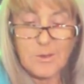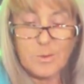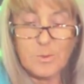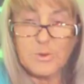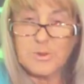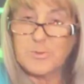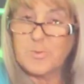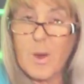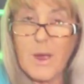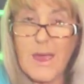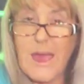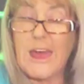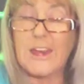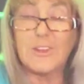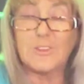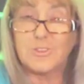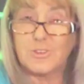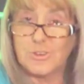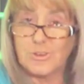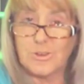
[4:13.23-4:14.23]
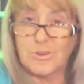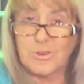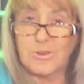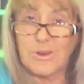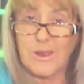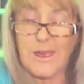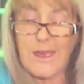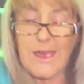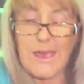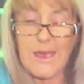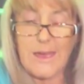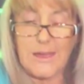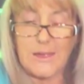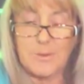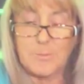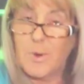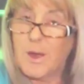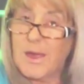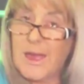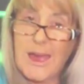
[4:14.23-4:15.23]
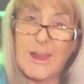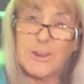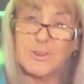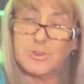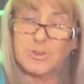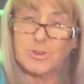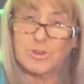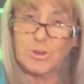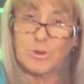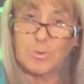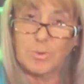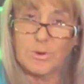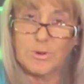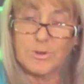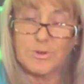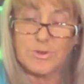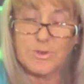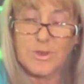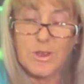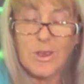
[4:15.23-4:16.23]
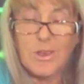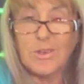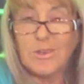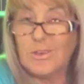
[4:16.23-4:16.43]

was my attitude, and my attitude was,